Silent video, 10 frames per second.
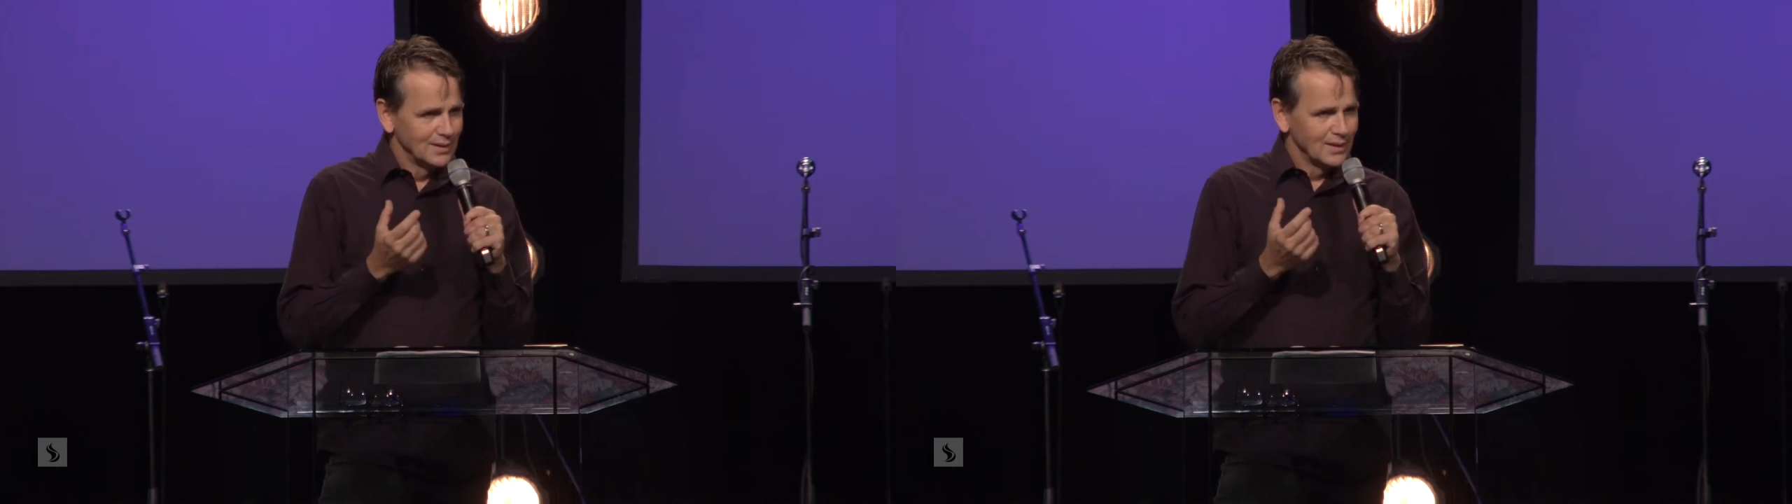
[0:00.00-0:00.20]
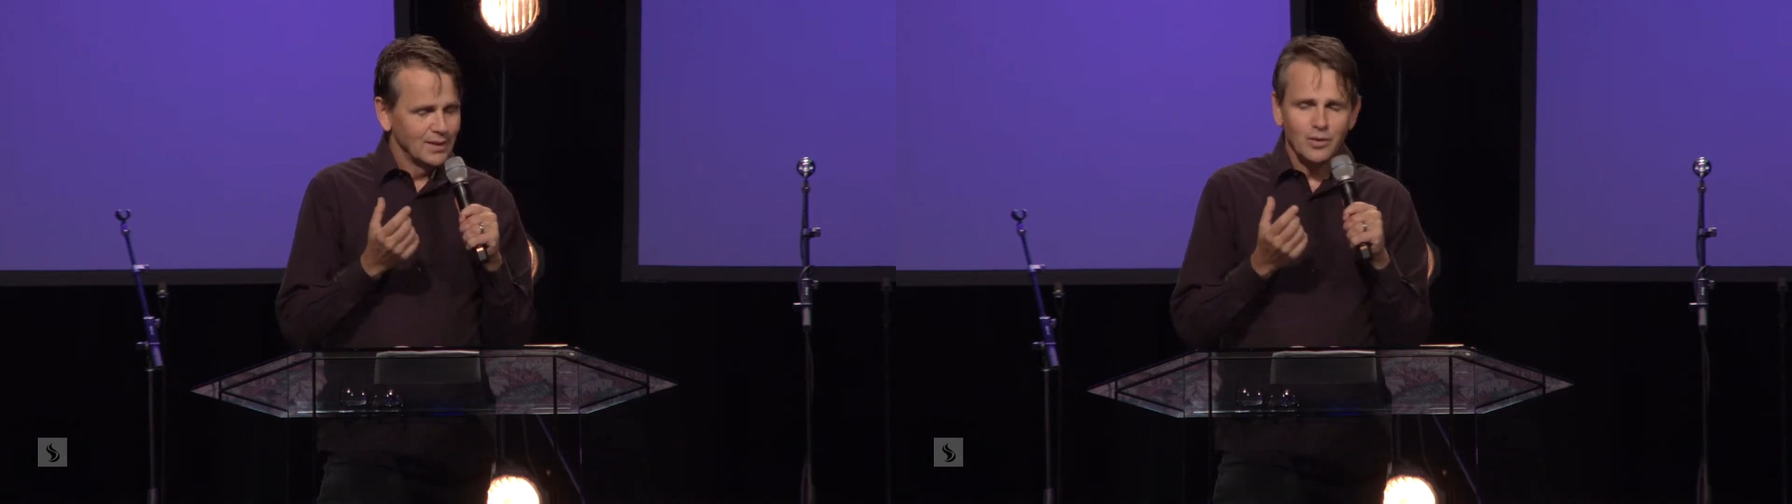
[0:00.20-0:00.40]

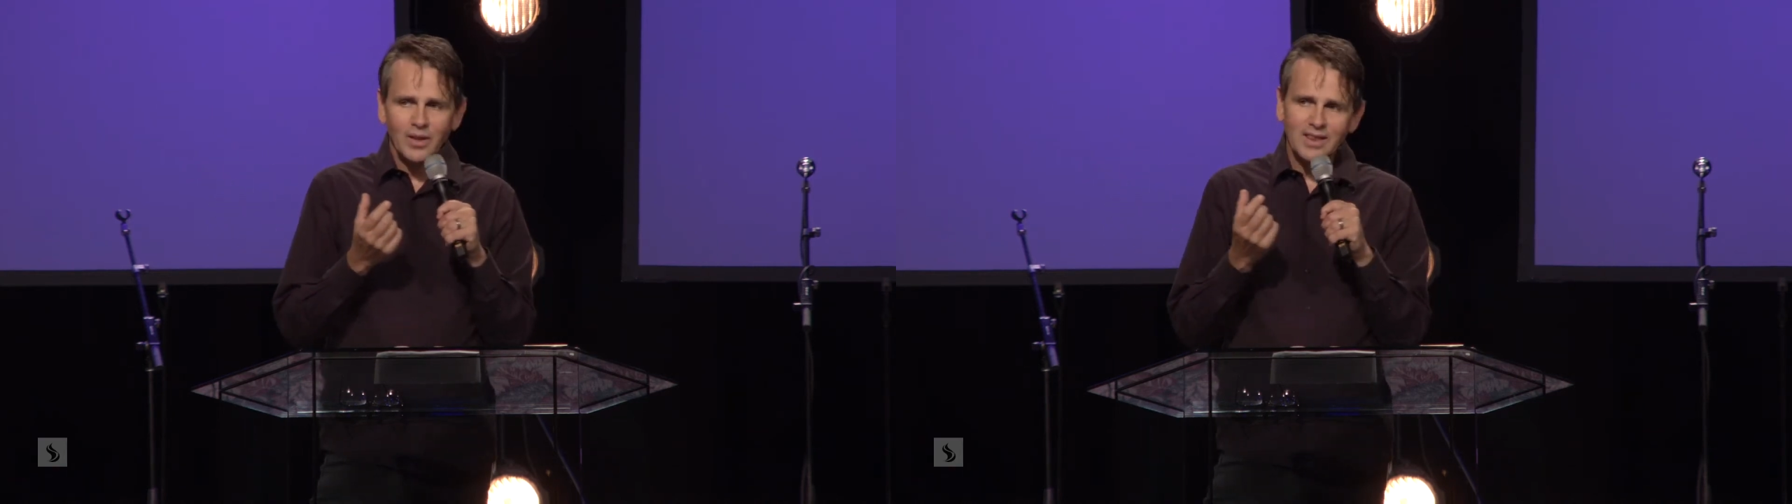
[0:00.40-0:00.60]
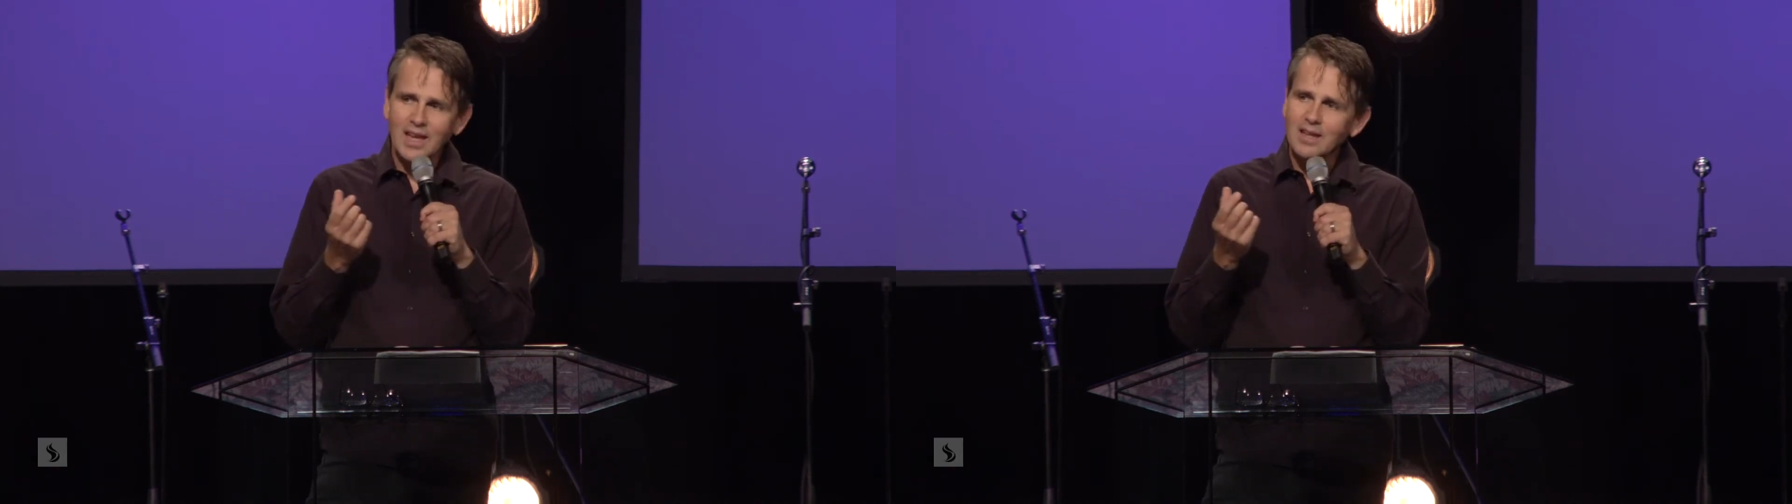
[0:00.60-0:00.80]
You know,
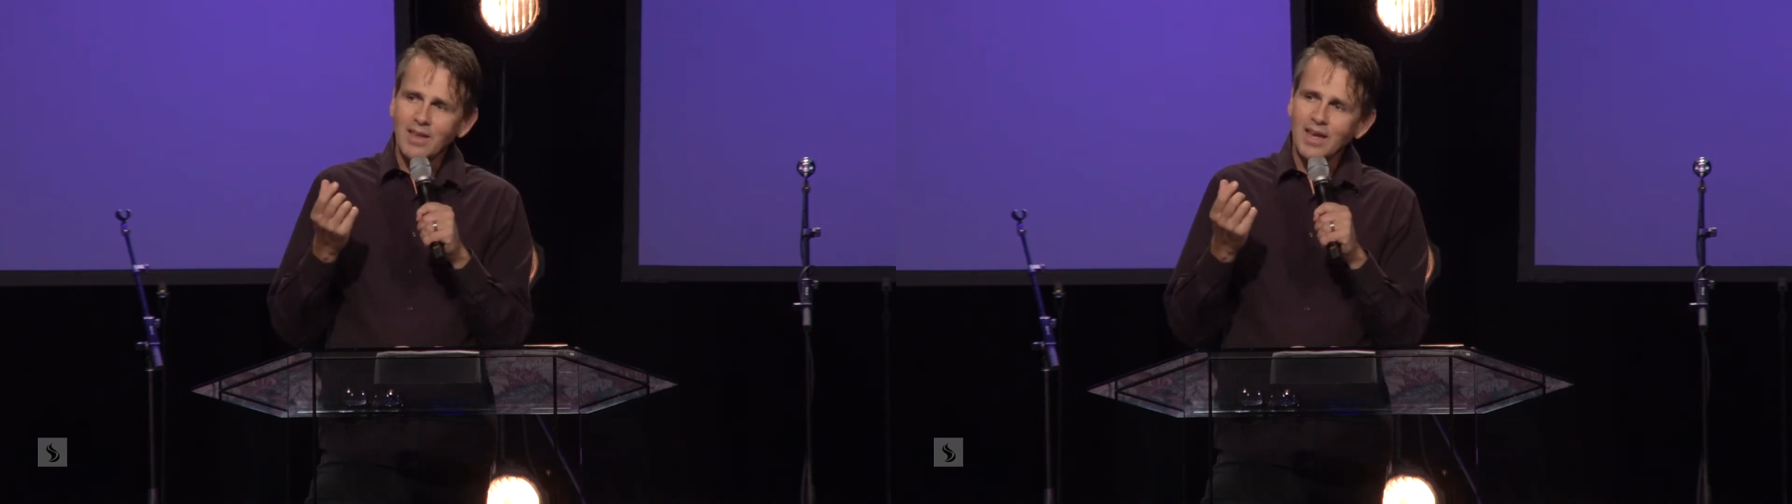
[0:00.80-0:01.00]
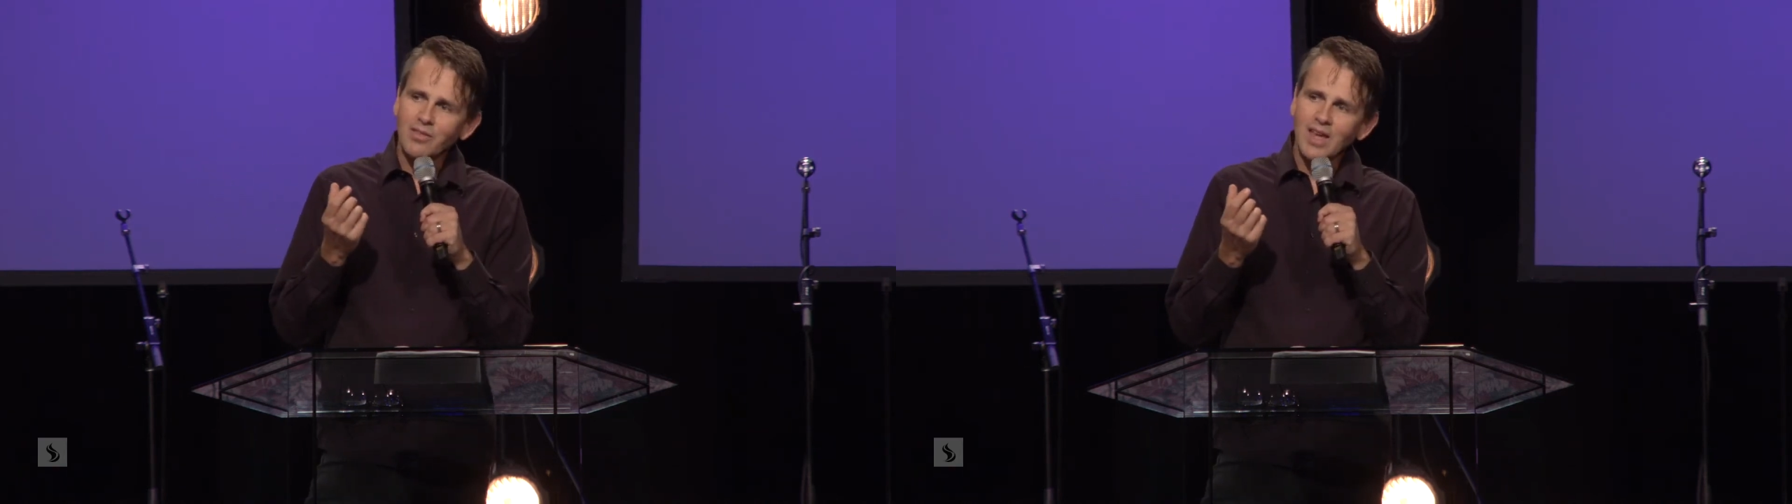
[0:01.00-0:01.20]
like
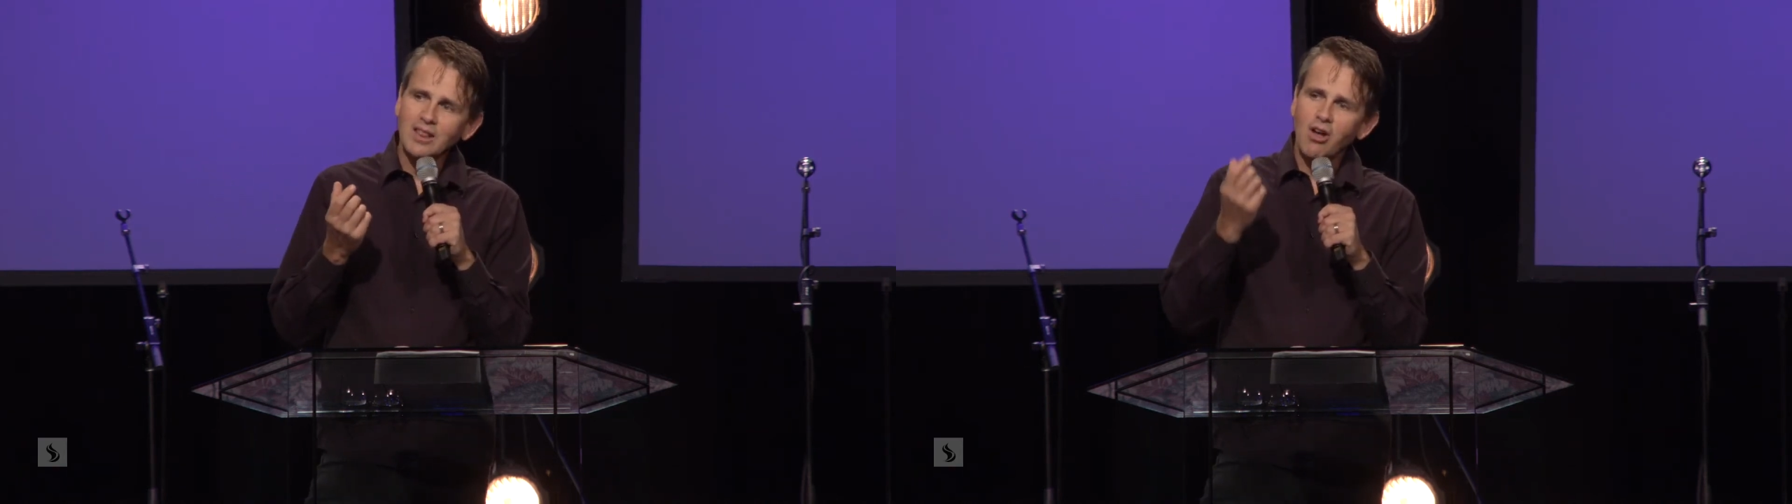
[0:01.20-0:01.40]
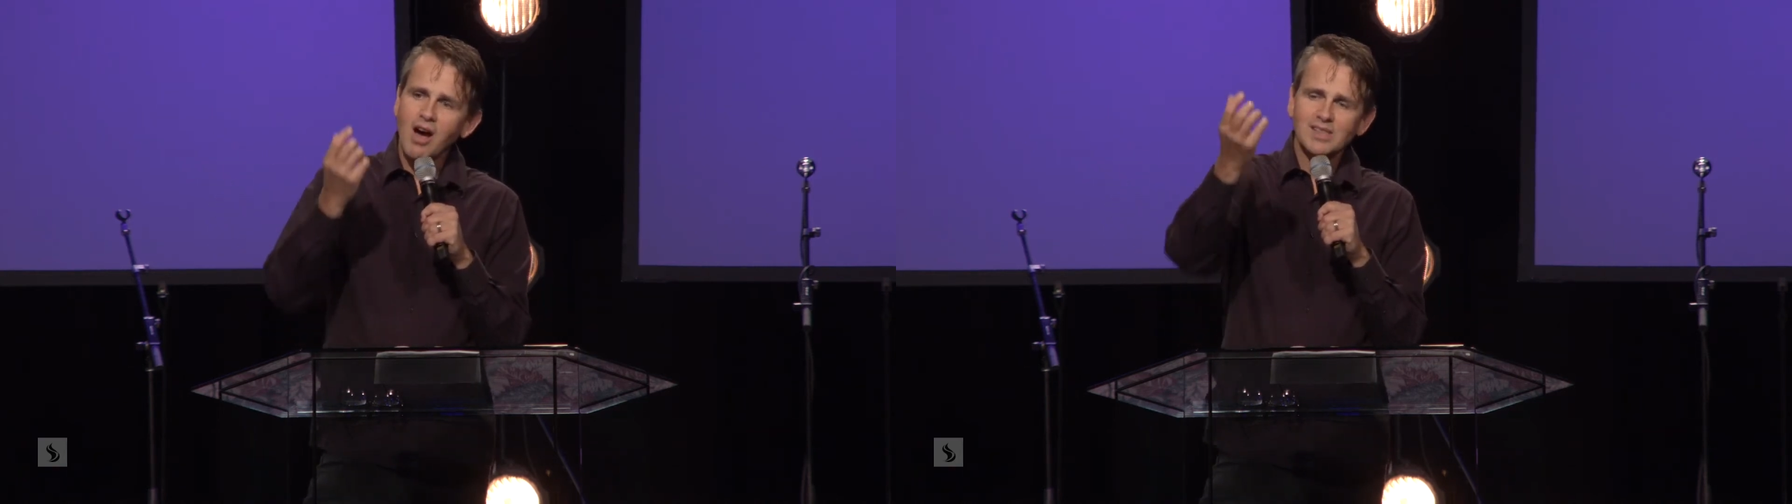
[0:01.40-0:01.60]
they
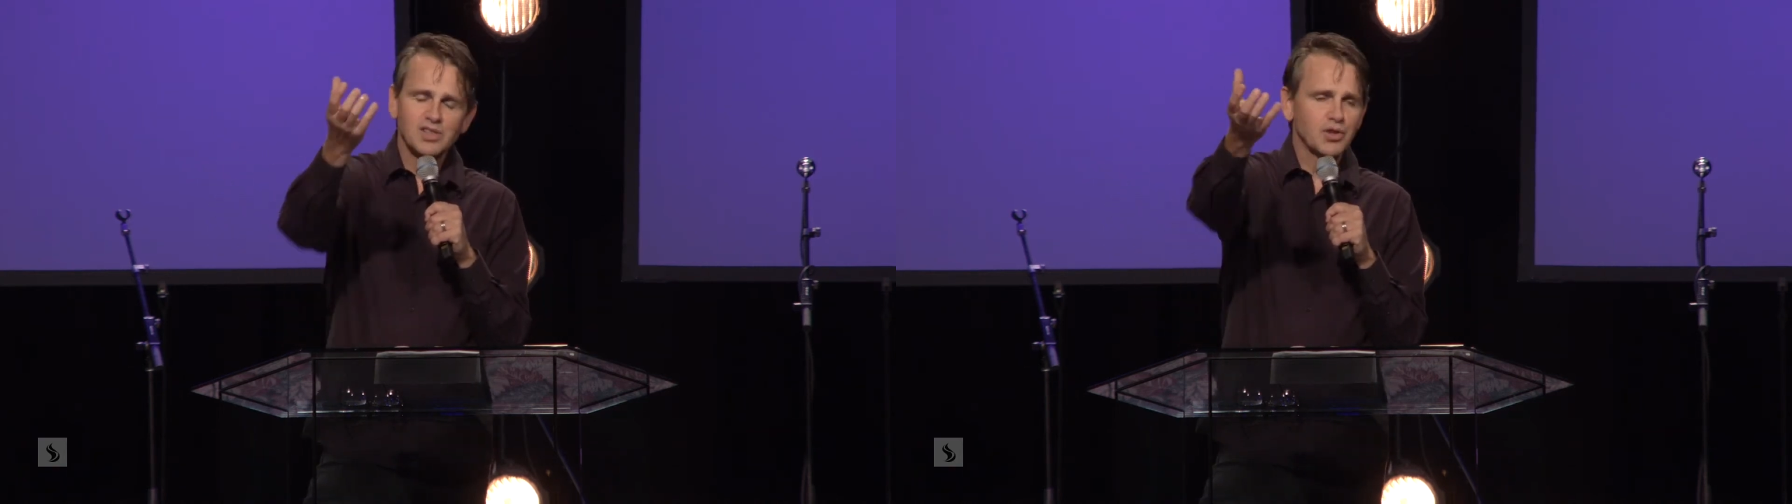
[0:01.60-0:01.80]
lost